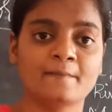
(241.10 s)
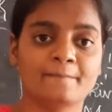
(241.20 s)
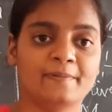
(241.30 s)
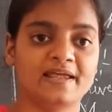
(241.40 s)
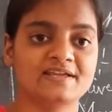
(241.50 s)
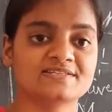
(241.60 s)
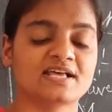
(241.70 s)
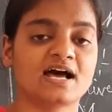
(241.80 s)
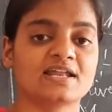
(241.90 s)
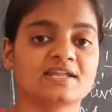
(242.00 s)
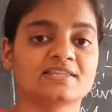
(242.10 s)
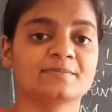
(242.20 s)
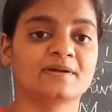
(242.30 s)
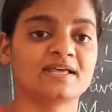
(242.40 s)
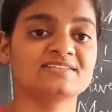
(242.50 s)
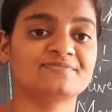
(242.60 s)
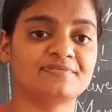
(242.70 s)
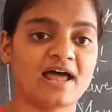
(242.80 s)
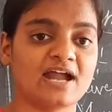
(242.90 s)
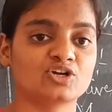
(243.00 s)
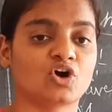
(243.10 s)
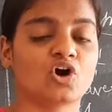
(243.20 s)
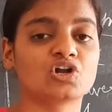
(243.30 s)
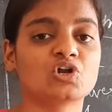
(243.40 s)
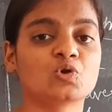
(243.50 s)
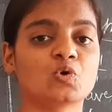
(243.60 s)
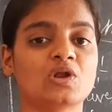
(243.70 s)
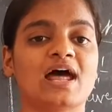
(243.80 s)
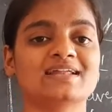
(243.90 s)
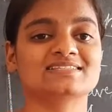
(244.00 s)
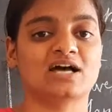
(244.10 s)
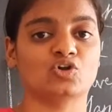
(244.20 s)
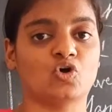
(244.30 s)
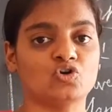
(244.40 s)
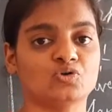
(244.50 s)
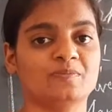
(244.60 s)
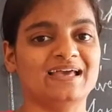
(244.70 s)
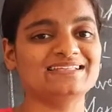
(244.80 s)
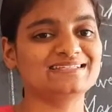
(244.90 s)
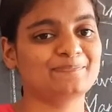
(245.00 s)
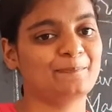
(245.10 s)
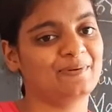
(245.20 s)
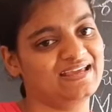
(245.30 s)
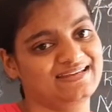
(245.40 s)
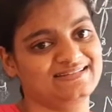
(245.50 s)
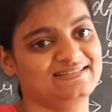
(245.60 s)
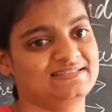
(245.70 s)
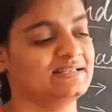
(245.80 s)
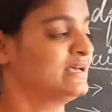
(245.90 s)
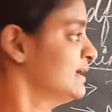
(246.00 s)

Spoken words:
Plains are nothing but as flat or low lands are called to be as plains.